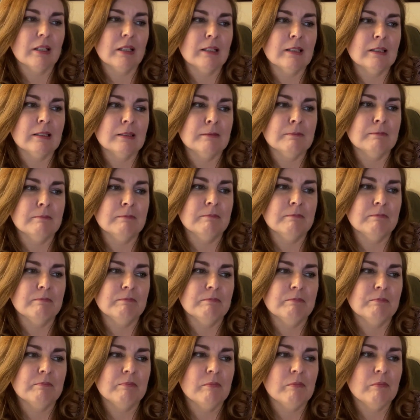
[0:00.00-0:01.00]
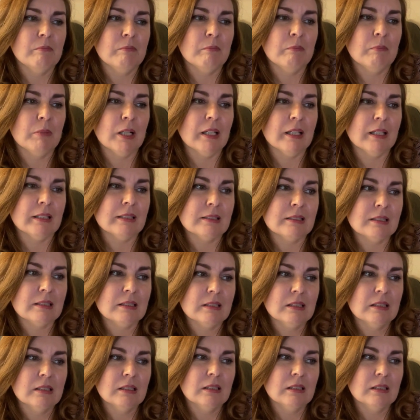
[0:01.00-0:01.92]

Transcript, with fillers: Um, but